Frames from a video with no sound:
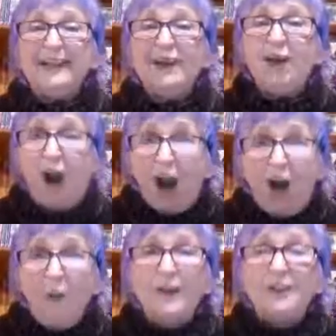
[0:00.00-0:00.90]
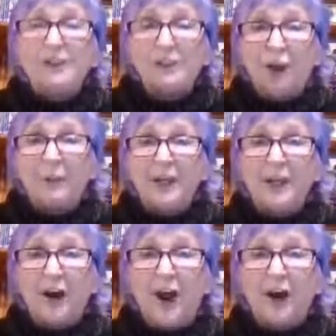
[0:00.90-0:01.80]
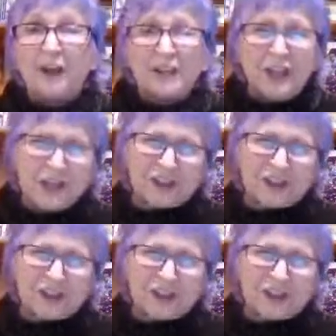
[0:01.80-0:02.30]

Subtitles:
They're always showing cars